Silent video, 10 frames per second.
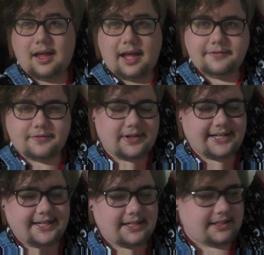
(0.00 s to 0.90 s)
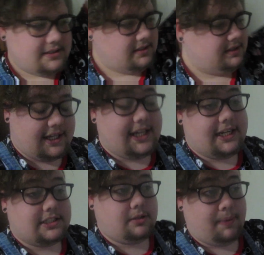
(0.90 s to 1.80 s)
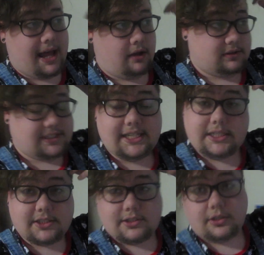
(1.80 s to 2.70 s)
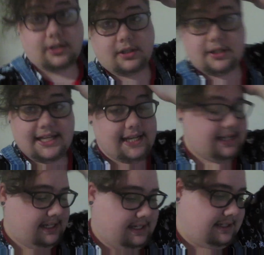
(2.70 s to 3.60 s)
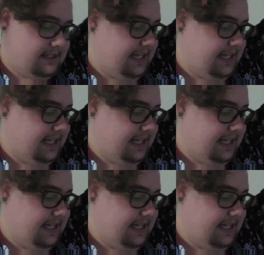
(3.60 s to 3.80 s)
Hi friends. It is about 6.30 in the